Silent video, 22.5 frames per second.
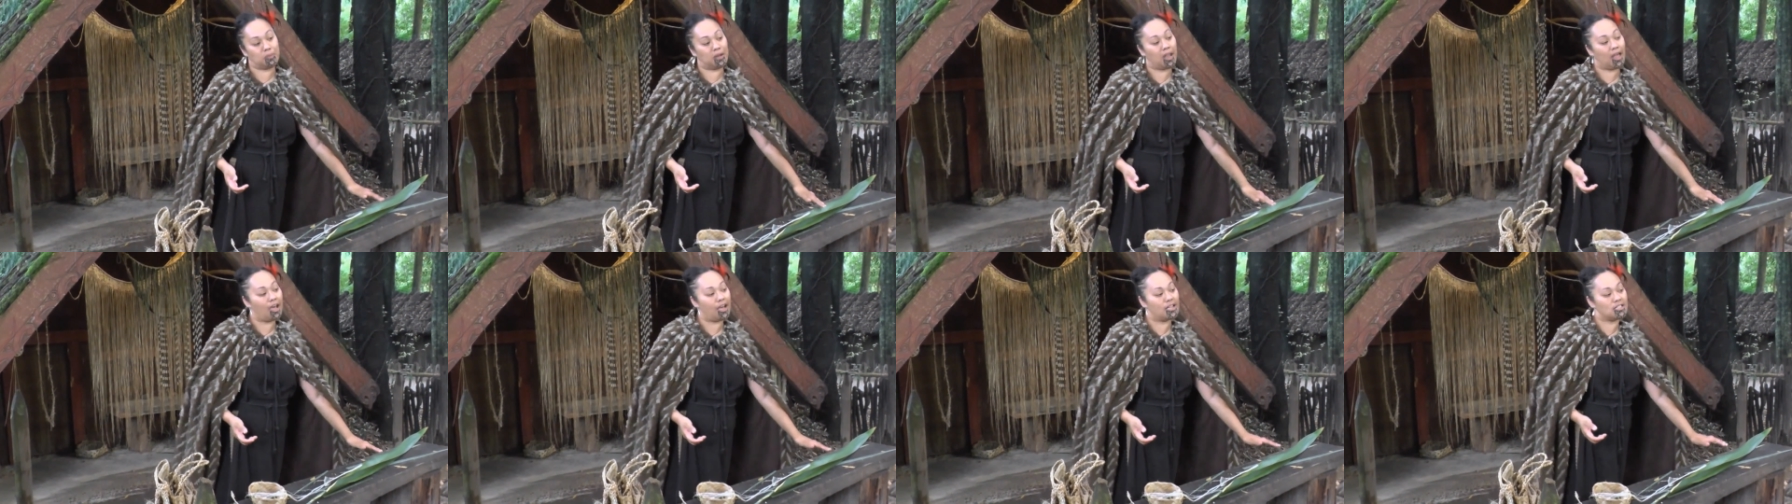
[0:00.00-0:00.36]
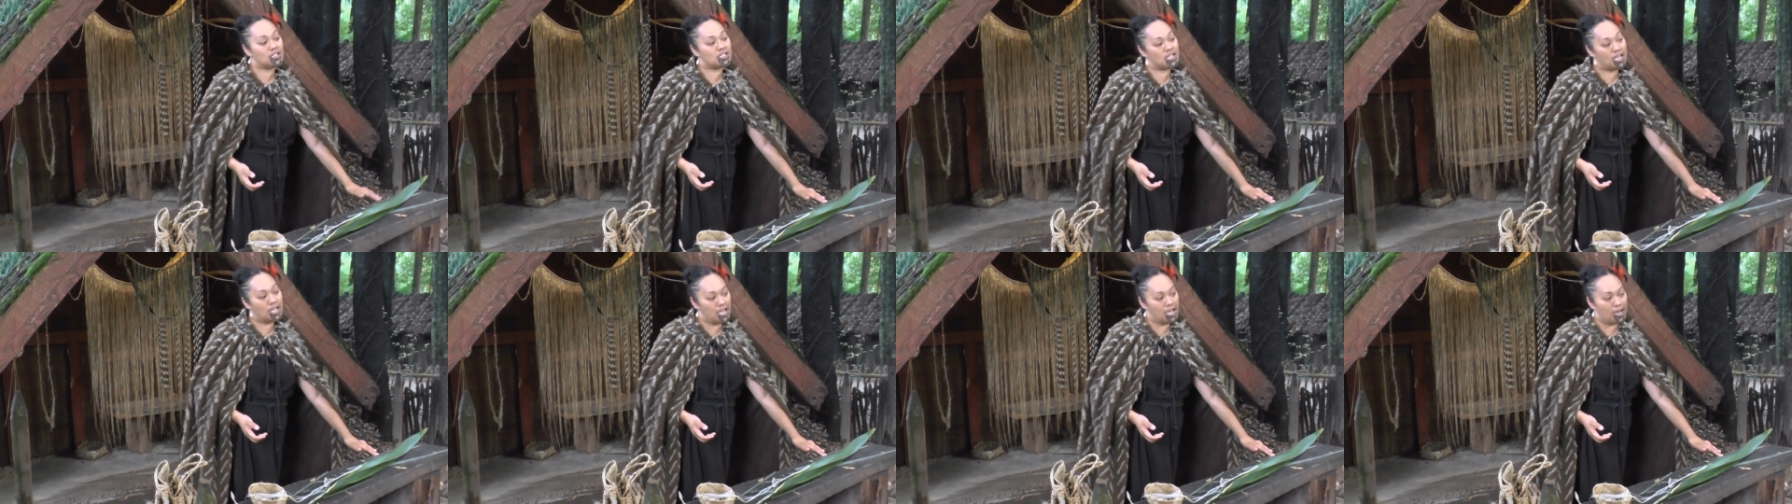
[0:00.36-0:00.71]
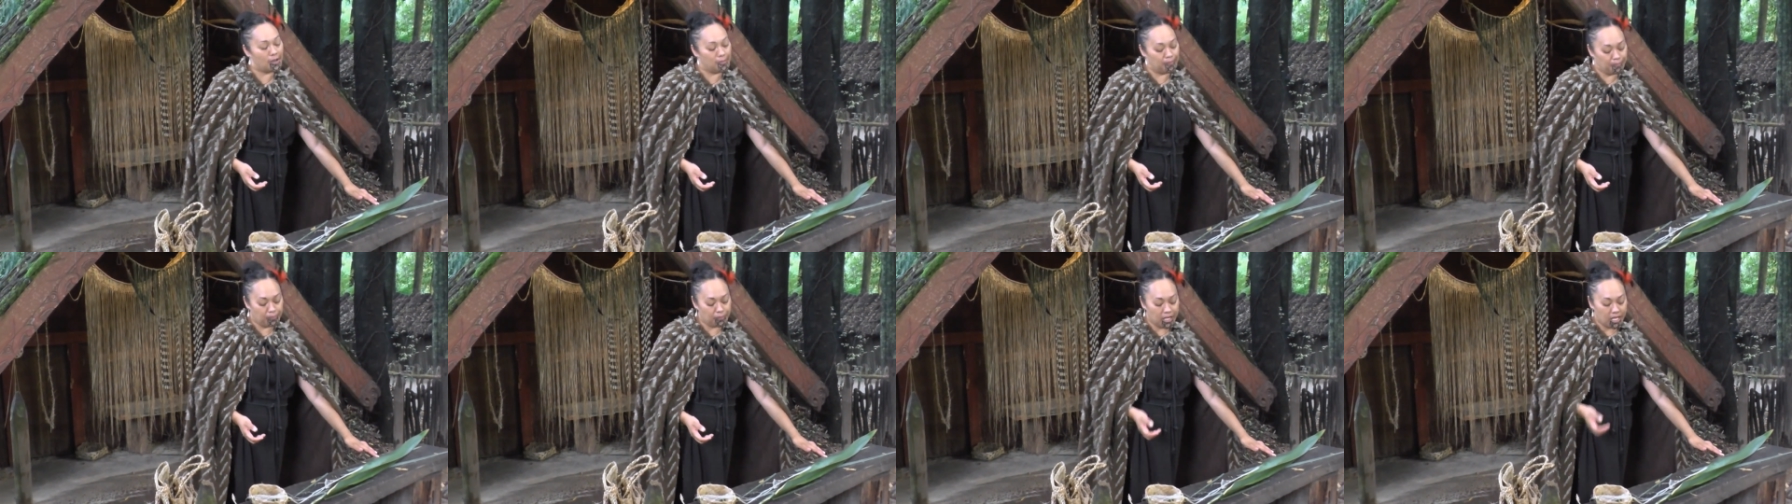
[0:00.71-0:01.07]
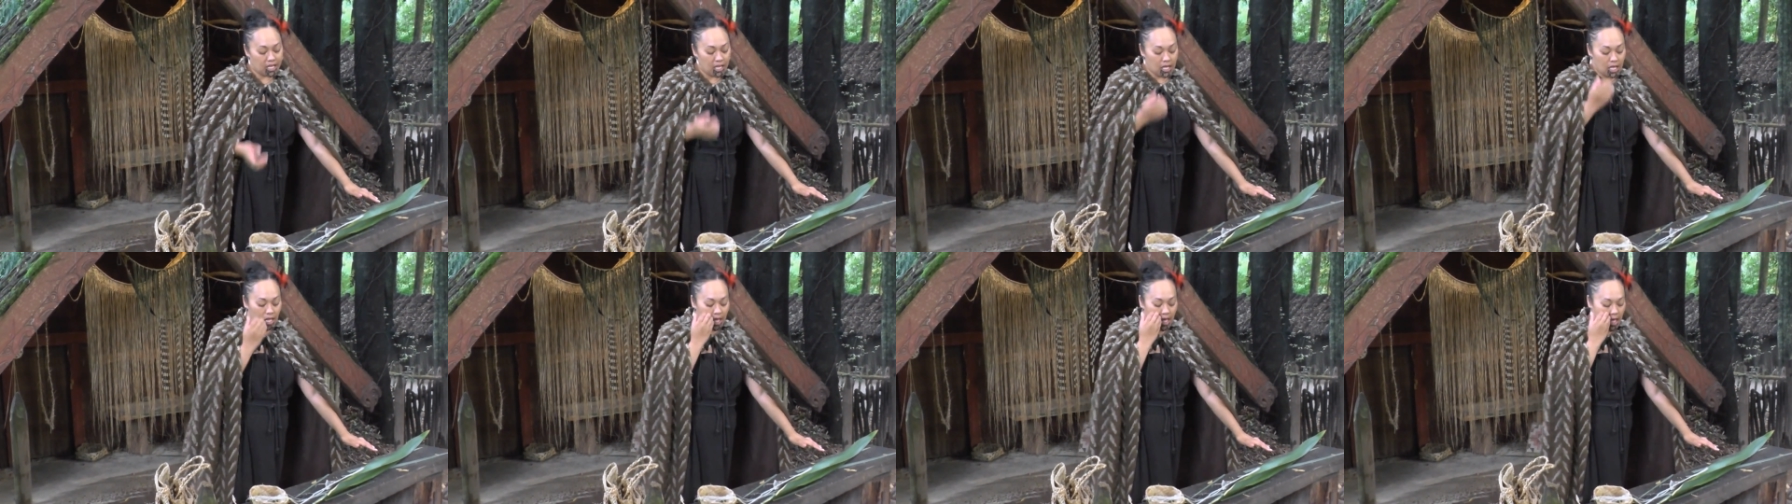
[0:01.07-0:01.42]
plant here.
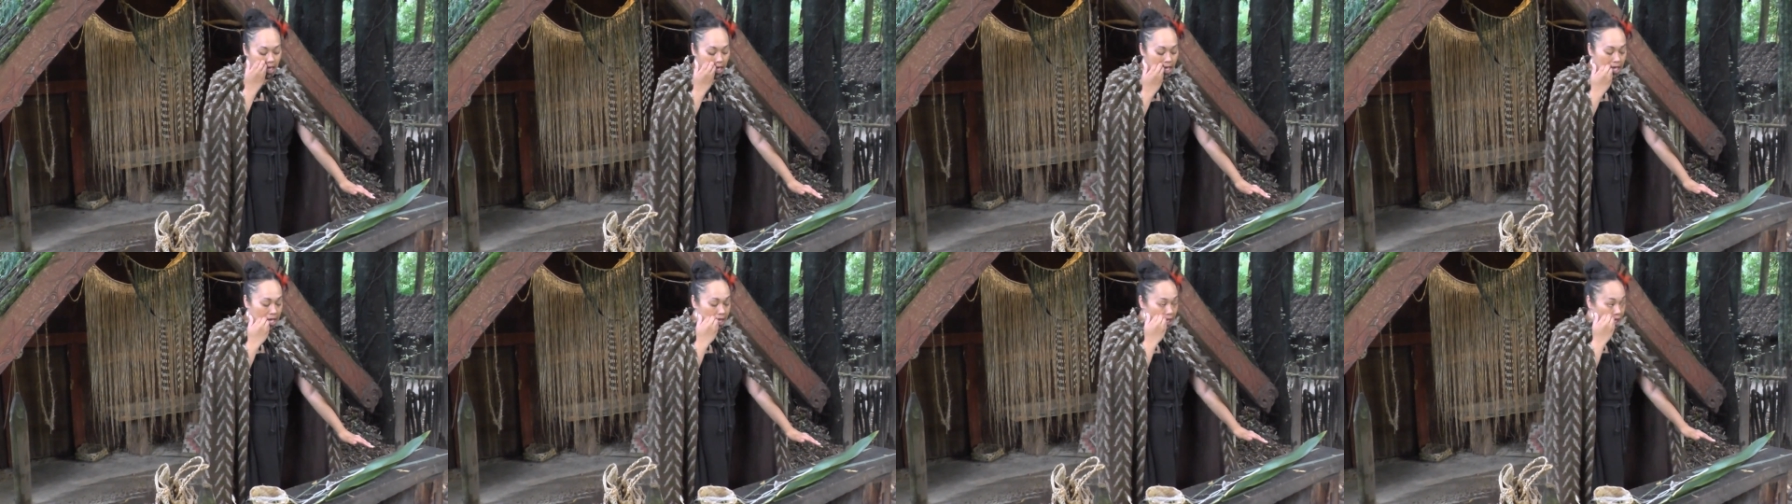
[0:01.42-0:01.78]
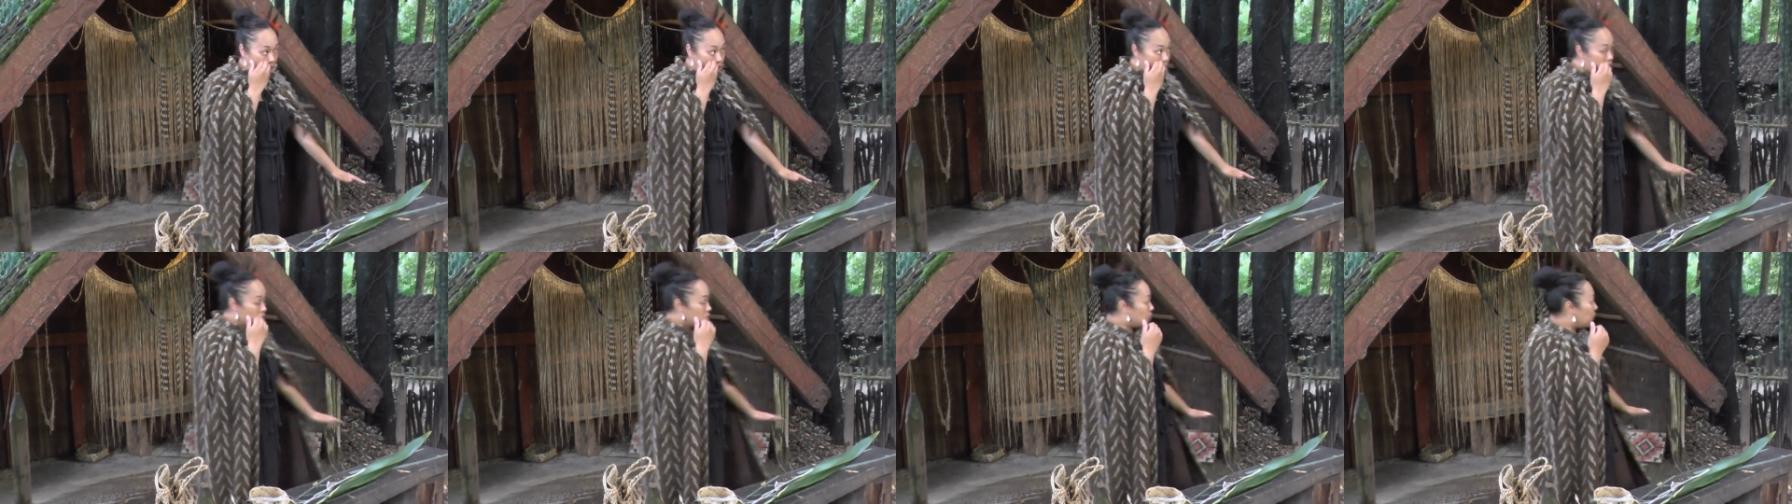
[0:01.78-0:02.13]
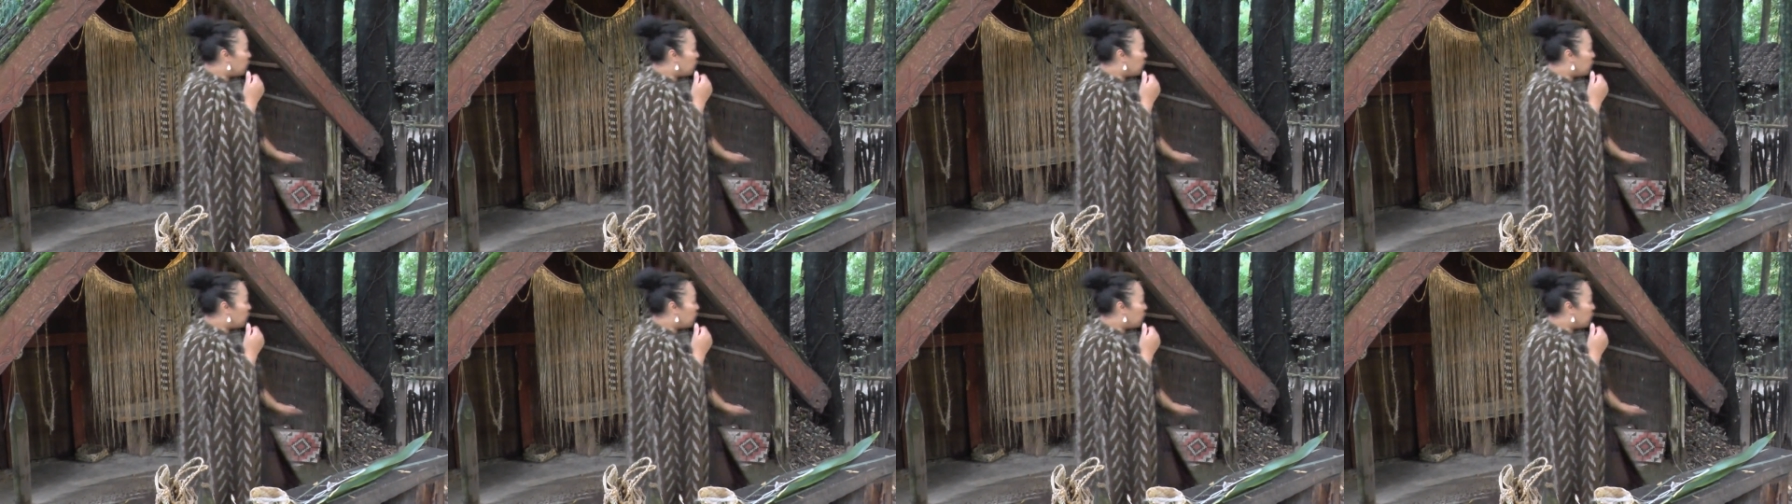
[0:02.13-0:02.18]
Just